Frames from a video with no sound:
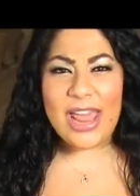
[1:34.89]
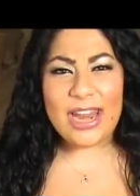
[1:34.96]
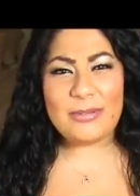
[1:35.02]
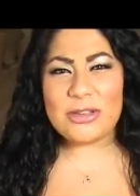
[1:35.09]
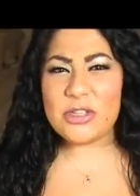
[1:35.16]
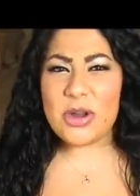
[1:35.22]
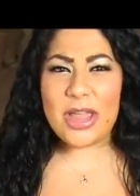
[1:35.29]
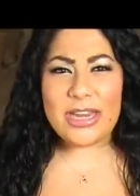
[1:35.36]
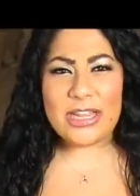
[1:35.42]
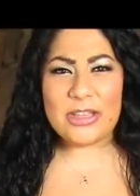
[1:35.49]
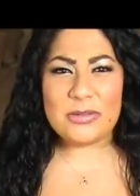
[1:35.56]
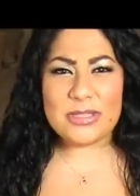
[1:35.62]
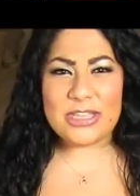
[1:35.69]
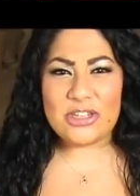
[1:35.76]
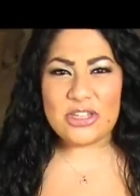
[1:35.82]
And I've been trying to
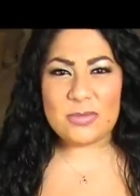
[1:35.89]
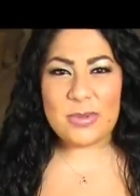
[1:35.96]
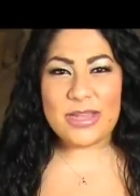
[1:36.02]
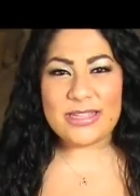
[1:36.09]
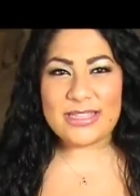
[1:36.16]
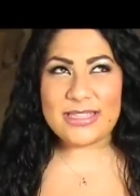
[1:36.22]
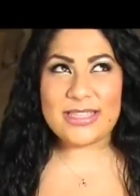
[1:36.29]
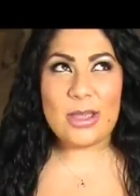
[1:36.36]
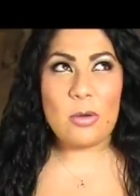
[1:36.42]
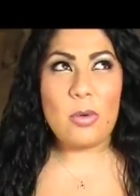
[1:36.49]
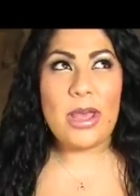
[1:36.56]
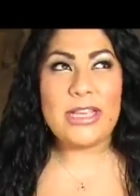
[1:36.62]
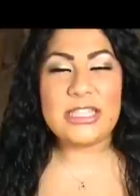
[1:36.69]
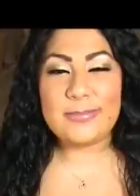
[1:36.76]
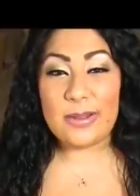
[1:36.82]
use it just because it's like,
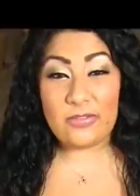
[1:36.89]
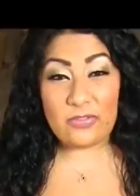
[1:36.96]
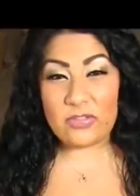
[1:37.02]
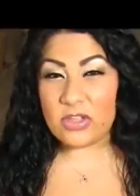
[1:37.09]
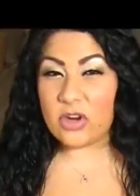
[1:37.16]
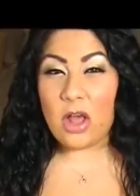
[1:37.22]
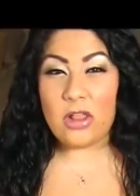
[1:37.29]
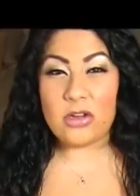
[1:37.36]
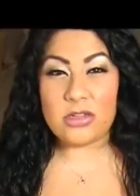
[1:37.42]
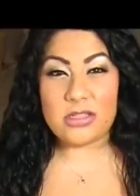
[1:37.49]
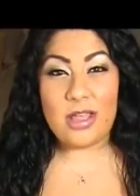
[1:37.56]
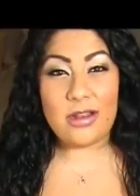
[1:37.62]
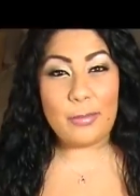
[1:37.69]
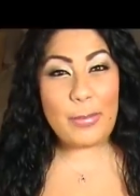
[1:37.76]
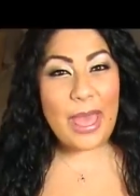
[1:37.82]
why spend $50
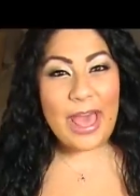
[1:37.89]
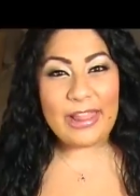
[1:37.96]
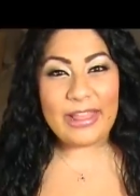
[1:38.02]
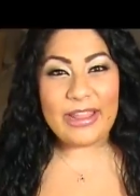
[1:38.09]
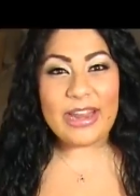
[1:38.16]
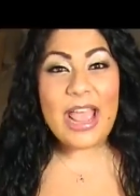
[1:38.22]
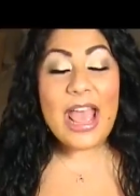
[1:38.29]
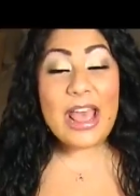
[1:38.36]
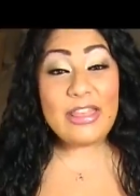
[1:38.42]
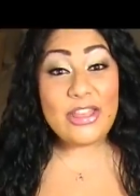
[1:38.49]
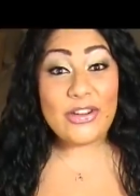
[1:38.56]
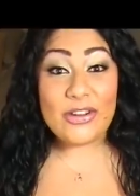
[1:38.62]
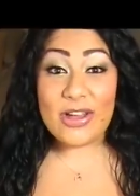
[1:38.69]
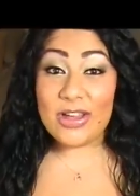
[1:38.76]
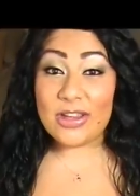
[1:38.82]
on a palette that
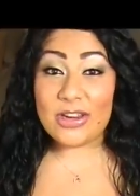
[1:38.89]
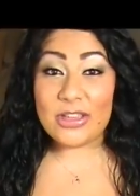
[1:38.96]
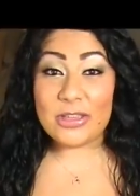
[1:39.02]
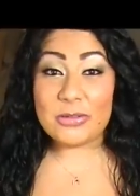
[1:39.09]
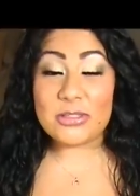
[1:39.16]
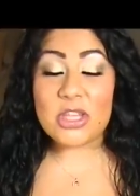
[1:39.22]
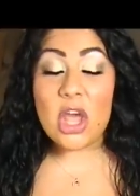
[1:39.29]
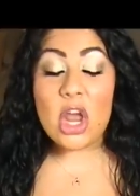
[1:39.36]
you're not going to use?